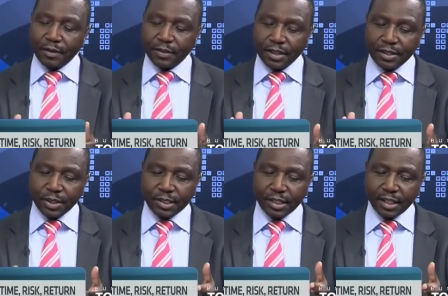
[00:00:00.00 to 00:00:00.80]
The, the
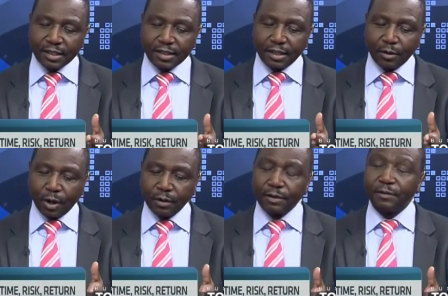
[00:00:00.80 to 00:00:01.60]
interesting thing is that
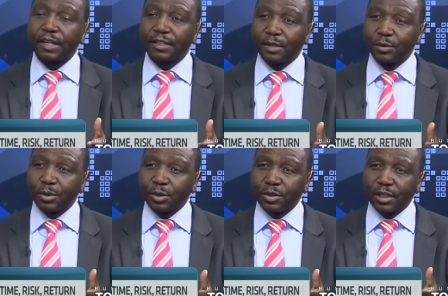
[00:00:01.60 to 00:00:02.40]
one of the figures that we
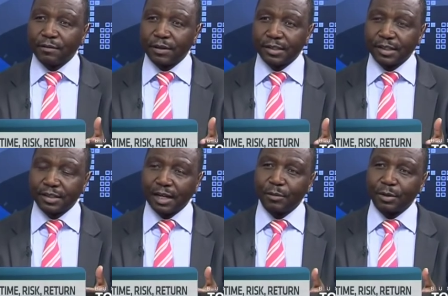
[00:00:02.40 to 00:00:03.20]
saw today, for
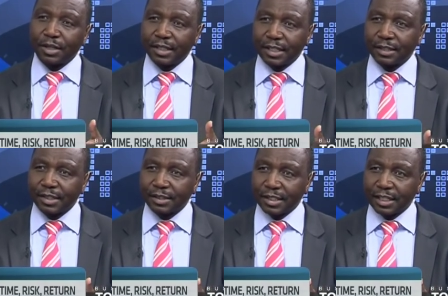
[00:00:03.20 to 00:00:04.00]
instance, coming with the retail
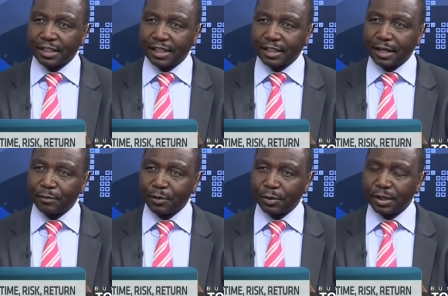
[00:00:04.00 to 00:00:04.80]
sales data mm-hmm. that
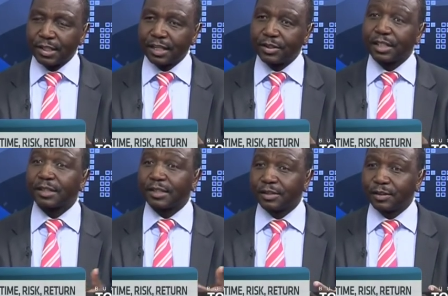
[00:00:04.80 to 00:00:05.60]
came through, is that
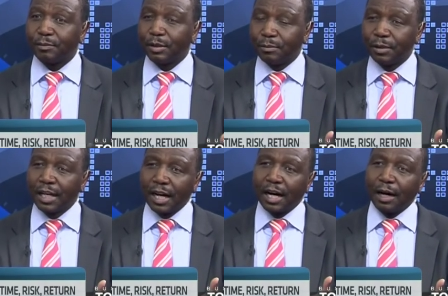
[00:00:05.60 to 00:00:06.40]
retail sales have been
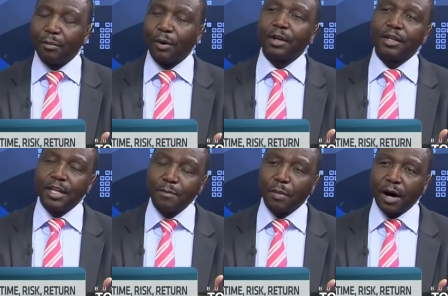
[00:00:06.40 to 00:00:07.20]
uh, buoyed
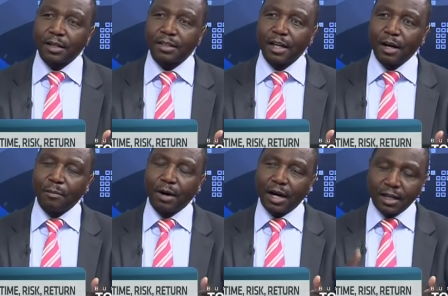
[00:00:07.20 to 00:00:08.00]
in part
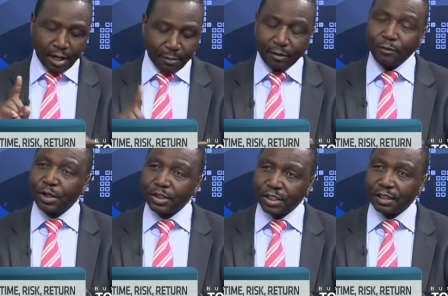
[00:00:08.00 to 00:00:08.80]
by
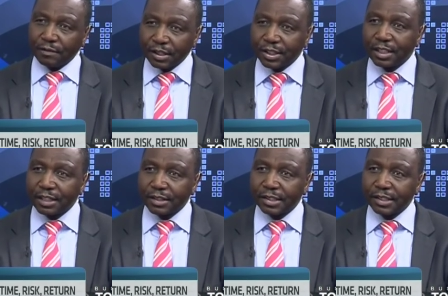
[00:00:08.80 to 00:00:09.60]
above-wage inflation
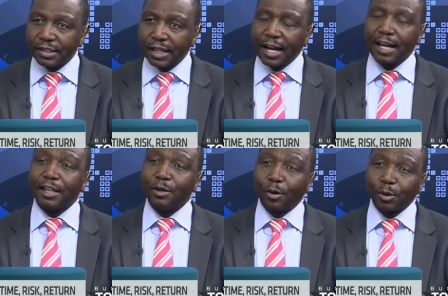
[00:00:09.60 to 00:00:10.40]
increases, mm-hmm. and
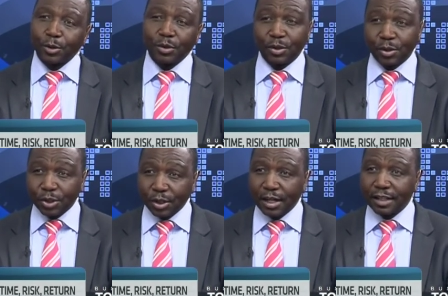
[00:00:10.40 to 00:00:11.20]
then also the
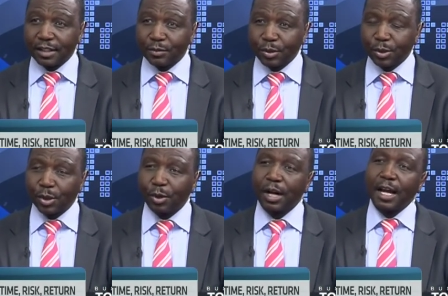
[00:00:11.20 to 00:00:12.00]
social grants that we saw,